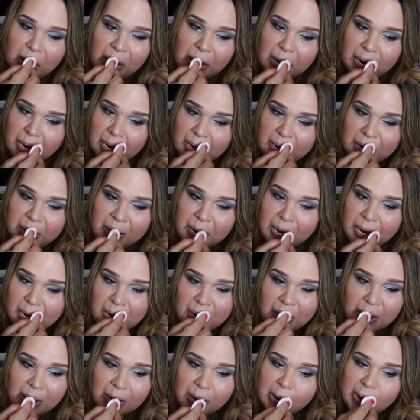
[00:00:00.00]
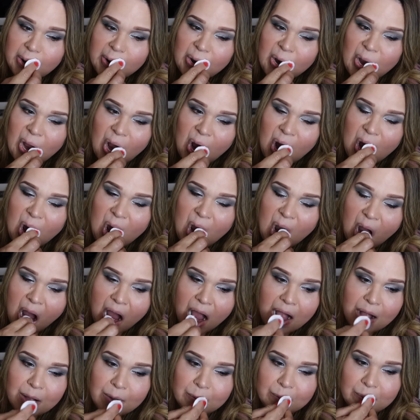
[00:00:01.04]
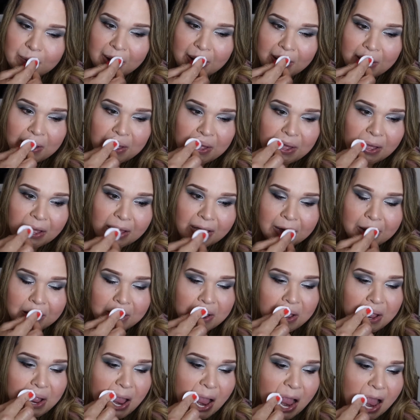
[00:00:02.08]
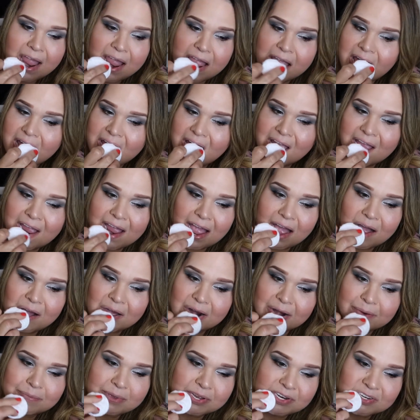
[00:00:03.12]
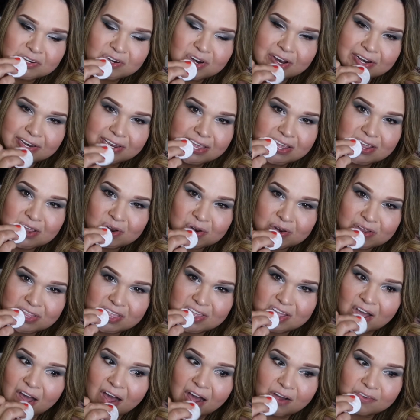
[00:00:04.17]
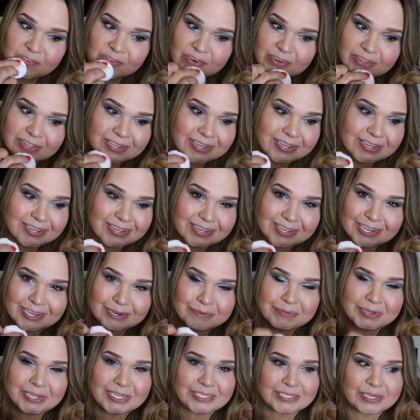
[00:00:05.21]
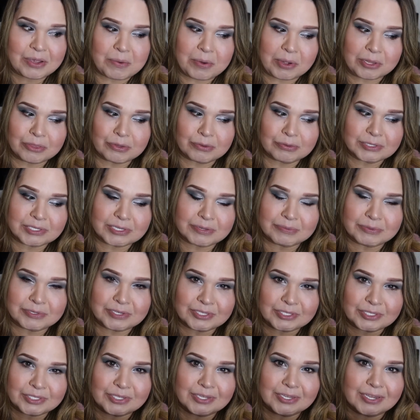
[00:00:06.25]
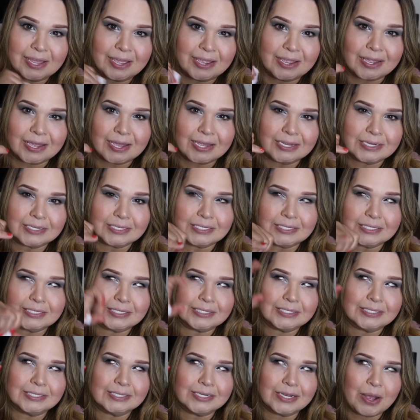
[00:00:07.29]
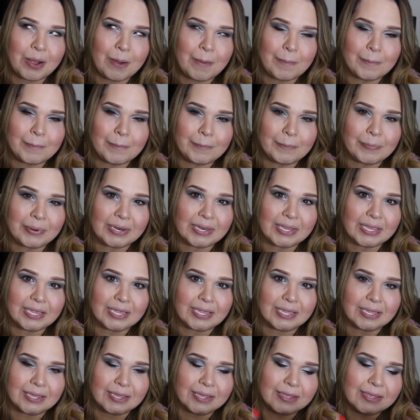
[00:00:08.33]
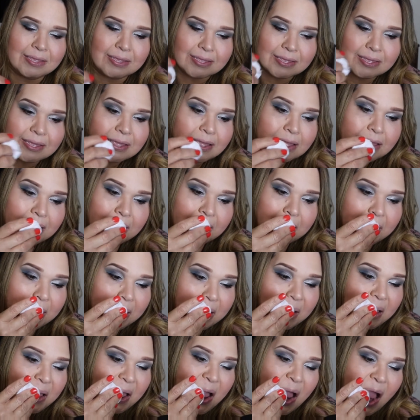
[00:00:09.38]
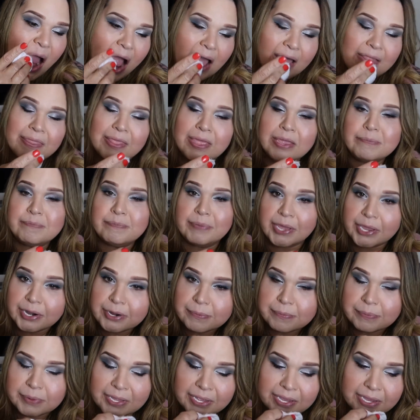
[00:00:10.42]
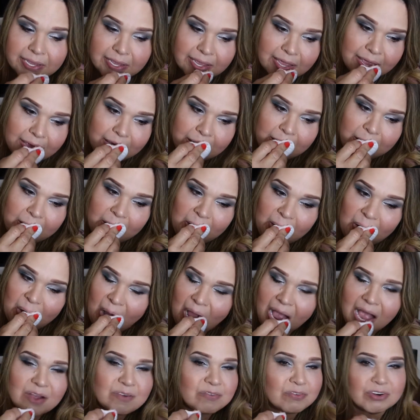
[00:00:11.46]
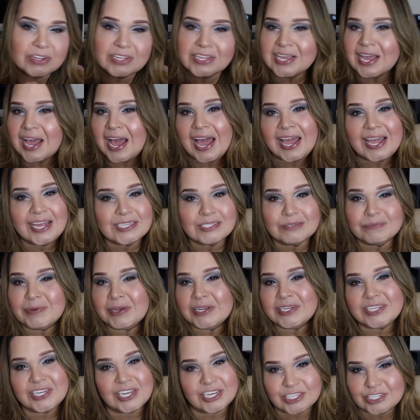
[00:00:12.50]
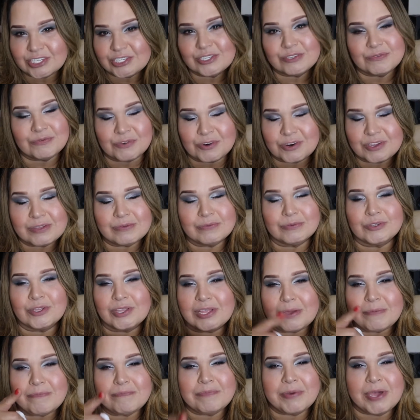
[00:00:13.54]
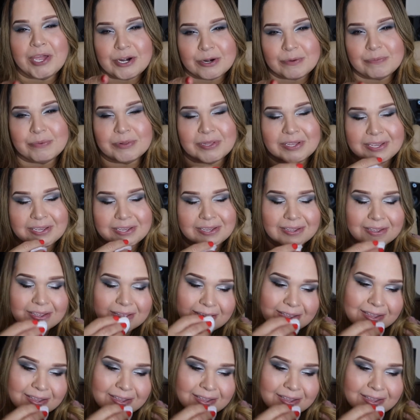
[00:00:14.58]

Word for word: like, oh well. I want to make sure I take everything off really good because I want those lipsticks to like bling. They better bling. I have really high expectations for them, so they better bling.